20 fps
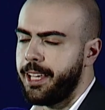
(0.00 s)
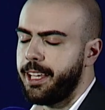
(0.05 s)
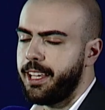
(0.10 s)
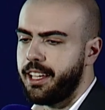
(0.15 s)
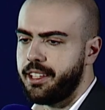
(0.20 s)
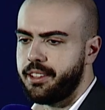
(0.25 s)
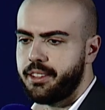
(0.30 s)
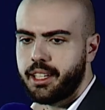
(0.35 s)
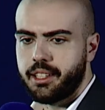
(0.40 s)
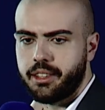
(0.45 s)

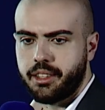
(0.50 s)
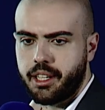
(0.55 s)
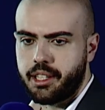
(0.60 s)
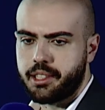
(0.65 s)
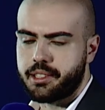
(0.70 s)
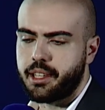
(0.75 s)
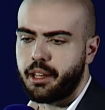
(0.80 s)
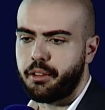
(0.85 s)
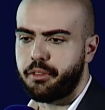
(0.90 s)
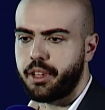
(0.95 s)
And then there's
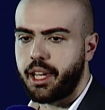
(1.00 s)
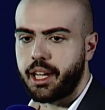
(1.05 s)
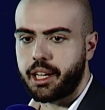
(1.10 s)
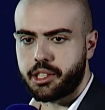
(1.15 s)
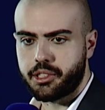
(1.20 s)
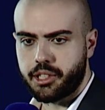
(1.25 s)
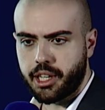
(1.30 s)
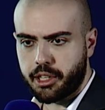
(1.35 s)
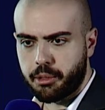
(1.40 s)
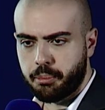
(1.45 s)
stuff like
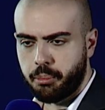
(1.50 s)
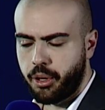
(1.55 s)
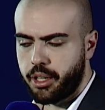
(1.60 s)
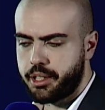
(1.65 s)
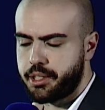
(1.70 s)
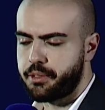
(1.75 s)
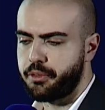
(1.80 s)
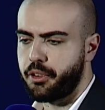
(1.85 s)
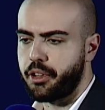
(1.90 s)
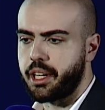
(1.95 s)

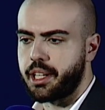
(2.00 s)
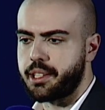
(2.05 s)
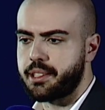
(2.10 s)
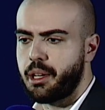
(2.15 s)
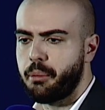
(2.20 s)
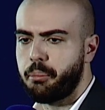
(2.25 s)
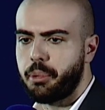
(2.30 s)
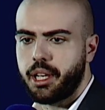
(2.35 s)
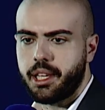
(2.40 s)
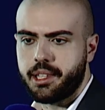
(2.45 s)
chatbots, for
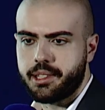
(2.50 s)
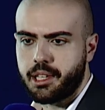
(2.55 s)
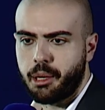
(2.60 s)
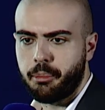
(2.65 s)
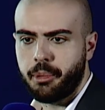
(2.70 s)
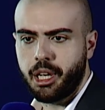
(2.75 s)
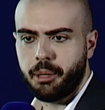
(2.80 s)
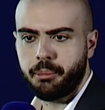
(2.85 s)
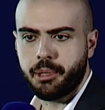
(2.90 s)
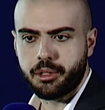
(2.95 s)
example, and some
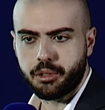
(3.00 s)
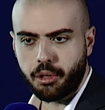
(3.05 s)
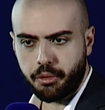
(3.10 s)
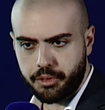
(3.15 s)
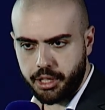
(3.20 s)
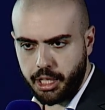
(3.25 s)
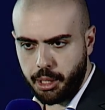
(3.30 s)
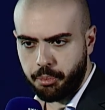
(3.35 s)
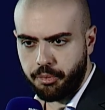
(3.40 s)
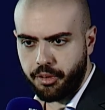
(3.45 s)
elements of
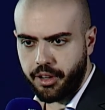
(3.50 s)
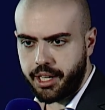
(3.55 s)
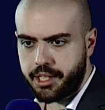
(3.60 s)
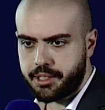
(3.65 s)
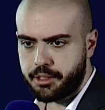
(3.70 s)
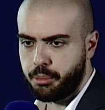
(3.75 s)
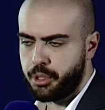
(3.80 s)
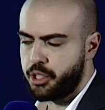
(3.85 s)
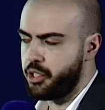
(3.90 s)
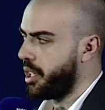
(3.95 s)

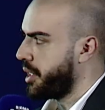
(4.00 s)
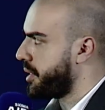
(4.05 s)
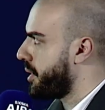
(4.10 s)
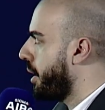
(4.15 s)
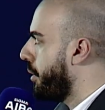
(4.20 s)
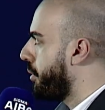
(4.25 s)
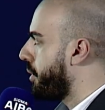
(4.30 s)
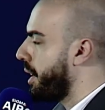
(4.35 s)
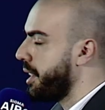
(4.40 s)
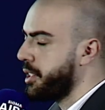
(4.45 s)
deepfakes, which just
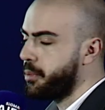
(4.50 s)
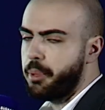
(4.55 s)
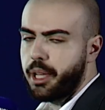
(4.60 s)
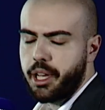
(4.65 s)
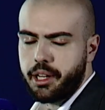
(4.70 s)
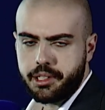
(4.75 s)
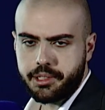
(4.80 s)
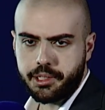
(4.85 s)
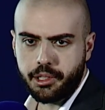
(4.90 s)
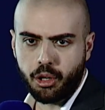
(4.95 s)
have
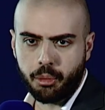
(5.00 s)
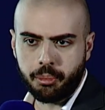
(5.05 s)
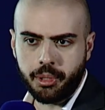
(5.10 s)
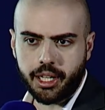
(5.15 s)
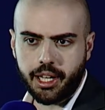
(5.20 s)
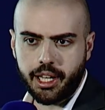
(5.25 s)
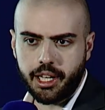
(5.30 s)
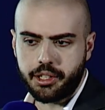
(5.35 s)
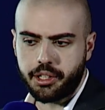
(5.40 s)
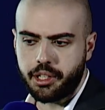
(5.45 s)
transparency
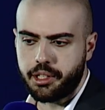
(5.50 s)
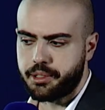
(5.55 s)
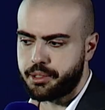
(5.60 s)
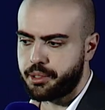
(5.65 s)
obligations.